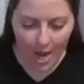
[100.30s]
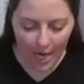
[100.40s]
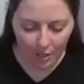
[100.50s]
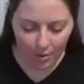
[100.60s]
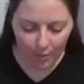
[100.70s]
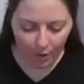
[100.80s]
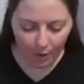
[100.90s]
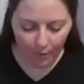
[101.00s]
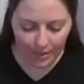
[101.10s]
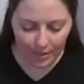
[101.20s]
And you are
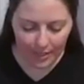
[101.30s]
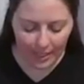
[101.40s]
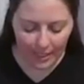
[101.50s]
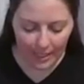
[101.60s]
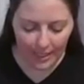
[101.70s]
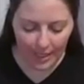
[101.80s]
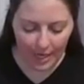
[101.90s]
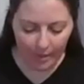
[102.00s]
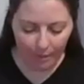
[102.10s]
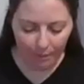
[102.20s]
going to need
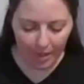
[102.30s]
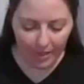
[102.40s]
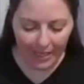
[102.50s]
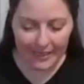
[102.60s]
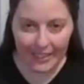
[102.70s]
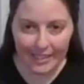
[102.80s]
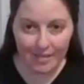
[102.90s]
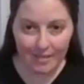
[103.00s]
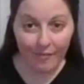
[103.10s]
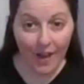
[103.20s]
at
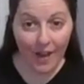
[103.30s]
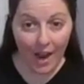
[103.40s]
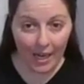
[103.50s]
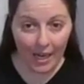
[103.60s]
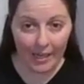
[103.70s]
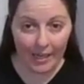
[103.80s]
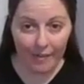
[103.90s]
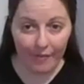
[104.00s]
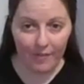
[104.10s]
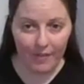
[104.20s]
least 5,
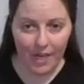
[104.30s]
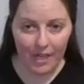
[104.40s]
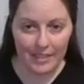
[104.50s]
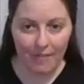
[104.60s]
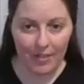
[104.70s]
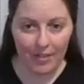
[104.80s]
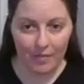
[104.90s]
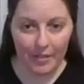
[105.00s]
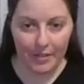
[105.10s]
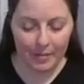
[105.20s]
if not 7 of
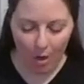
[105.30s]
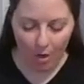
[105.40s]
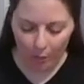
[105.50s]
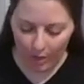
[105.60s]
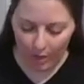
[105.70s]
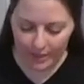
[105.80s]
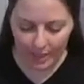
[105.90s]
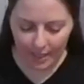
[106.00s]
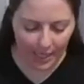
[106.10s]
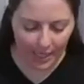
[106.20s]
the smaller ones. And I'll
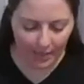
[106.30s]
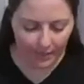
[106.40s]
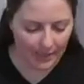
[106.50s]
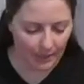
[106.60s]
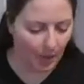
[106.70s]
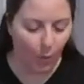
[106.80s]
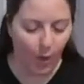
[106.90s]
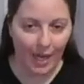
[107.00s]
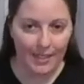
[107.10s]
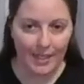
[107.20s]
kind of explain
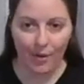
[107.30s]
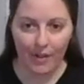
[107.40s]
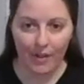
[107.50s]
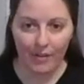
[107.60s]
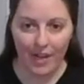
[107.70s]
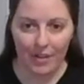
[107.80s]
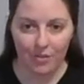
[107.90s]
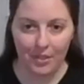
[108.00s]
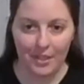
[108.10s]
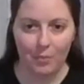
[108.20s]
why and how they
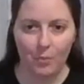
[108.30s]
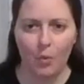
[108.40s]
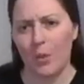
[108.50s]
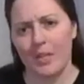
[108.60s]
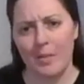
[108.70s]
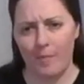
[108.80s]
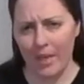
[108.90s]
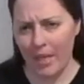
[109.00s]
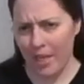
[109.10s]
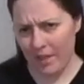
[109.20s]
factor in. We'll work with
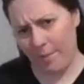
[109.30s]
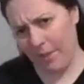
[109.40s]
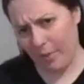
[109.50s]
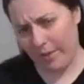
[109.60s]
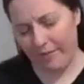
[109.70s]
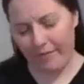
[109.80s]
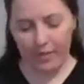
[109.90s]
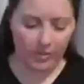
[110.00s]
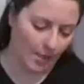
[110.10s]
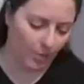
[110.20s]
the bigger one
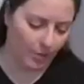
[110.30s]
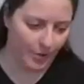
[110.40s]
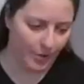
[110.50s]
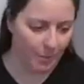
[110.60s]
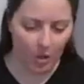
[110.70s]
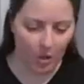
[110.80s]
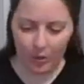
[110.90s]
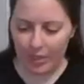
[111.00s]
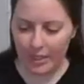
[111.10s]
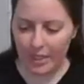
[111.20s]
first, and then we'll do the smaller
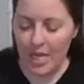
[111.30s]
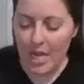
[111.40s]
one.